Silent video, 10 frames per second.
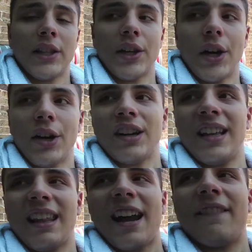there aren't
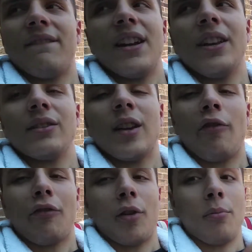a lot of videos
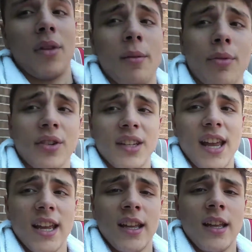up from me per
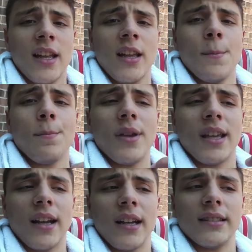se,
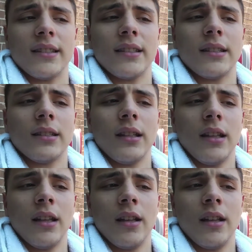because